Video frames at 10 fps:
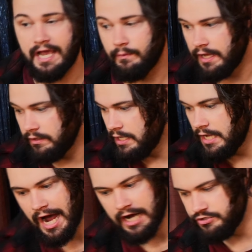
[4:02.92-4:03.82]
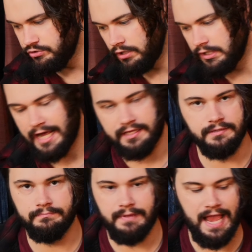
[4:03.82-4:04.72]
that well. I do not like
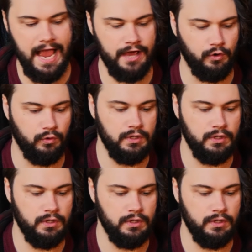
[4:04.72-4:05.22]
them at all.